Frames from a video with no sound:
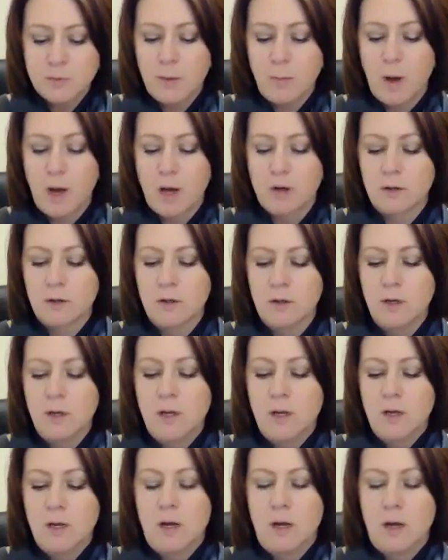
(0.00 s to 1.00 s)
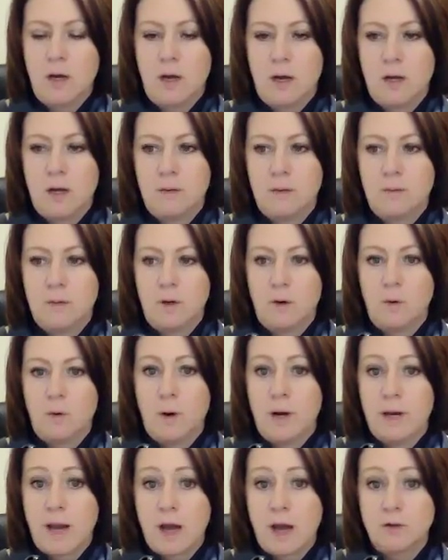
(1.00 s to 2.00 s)
bottle, 1
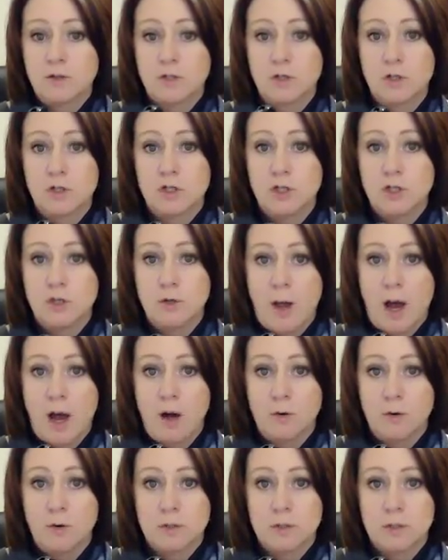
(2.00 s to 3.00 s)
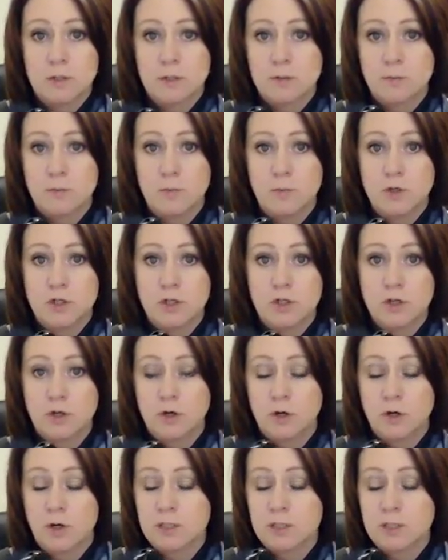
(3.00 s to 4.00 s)
ounce or 2 ounce. Put
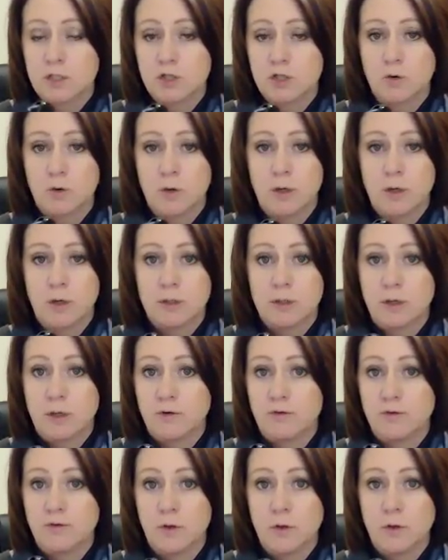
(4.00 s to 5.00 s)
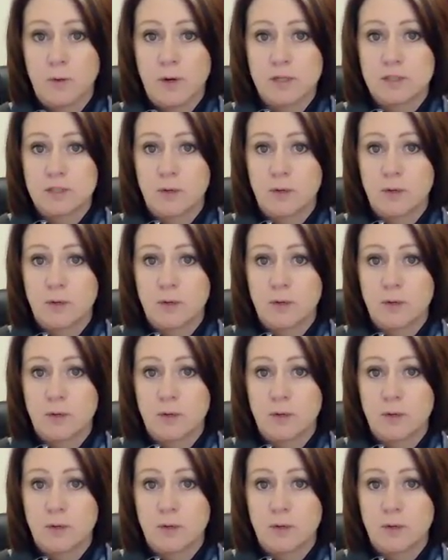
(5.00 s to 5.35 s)
your essential oil in there, fill the rest